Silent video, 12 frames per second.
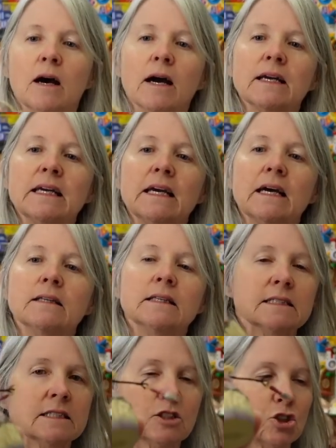Again,
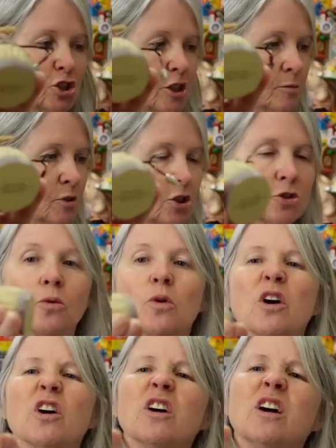this is Jim
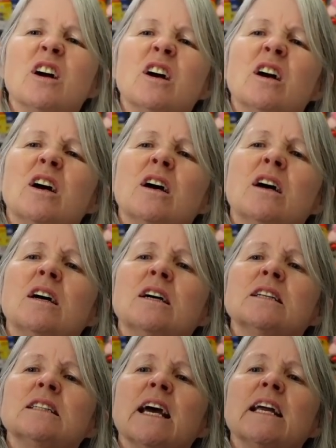Shore,
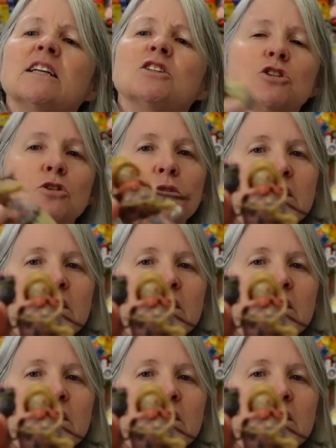dated two